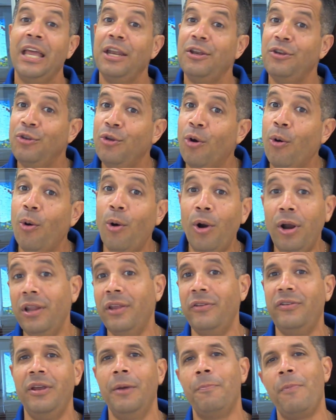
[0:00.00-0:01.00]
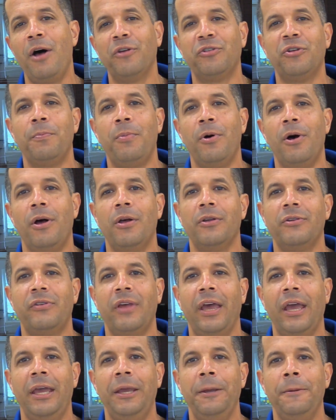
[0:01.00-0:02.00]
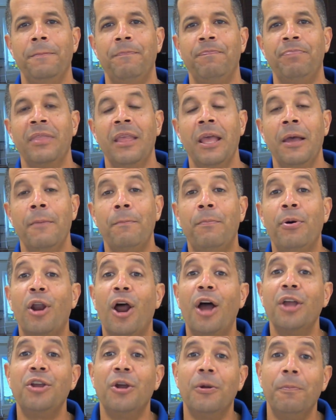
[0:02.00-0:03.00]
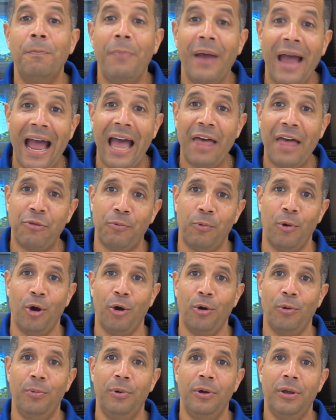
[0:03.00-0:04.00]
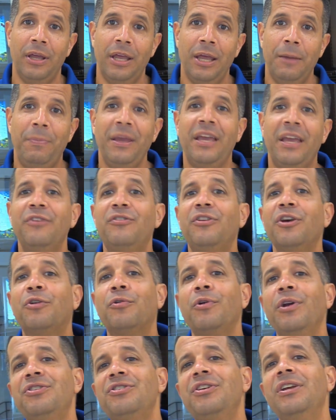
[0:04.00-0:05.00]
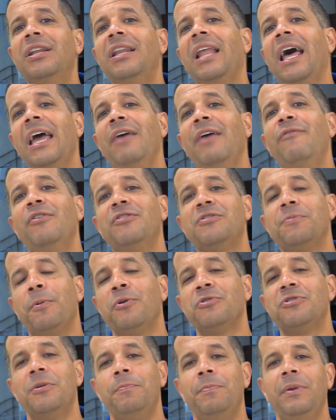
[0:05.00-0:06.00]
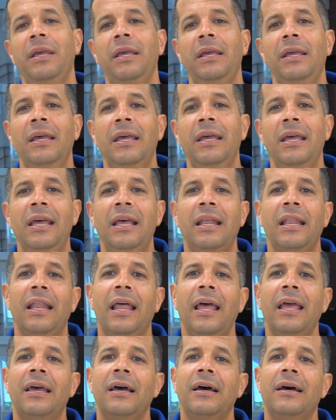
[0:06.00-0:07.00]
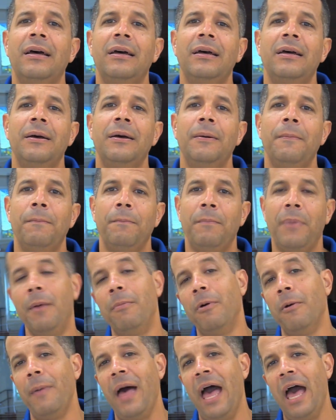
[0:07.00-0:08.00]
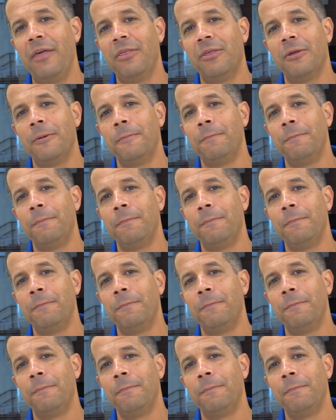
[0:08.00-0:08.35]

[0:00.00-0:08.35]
Nor does the Apostle Paul say, put on your bathrobe, because the Christian life is supposed to be like a bubble bath.